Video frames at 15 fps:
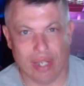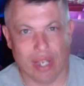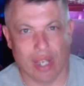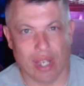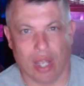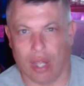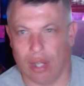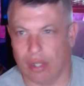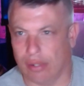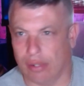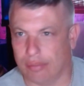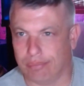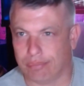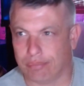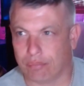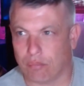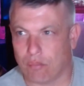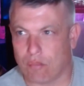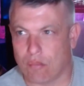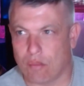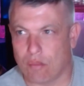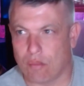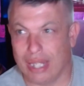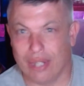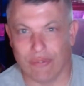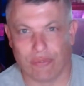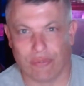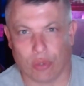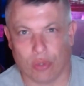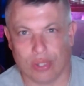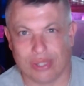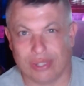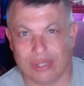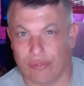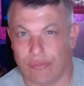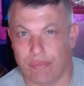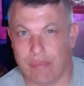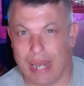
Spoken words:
But I expect a heavy